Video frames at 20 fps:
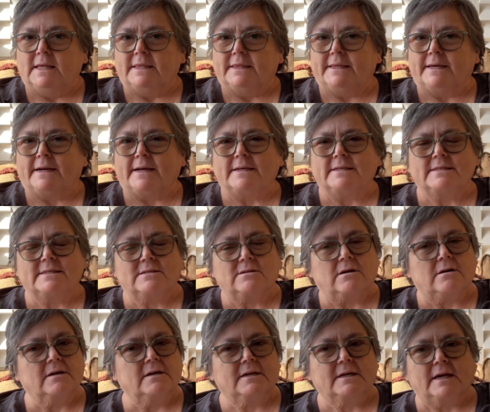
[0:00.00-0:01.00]
that I
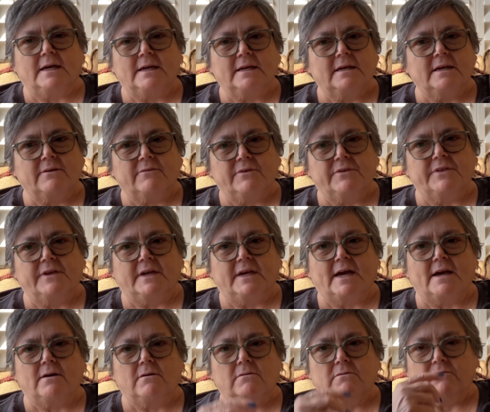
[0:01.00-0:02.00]
started cutting everything
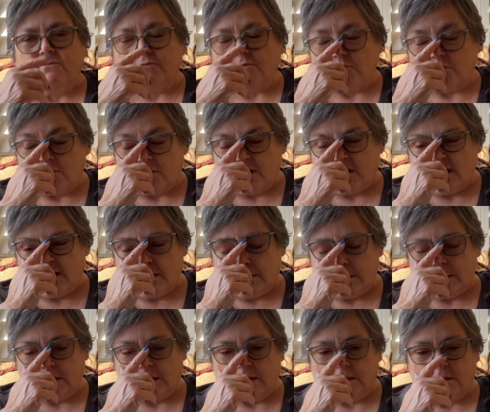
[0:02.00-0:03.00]
out for
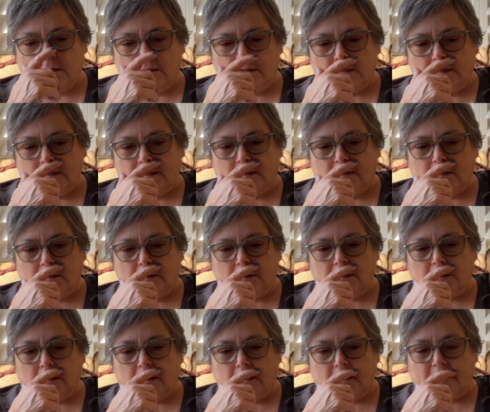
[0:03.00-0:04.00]

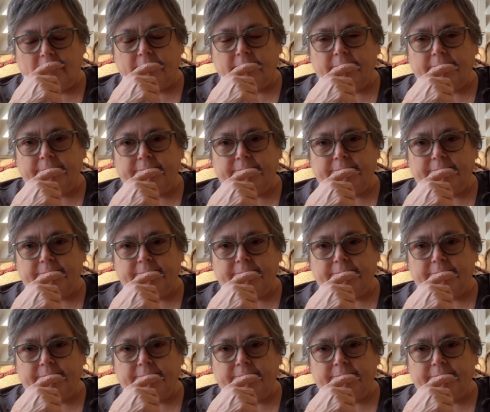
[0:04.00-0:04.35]
um,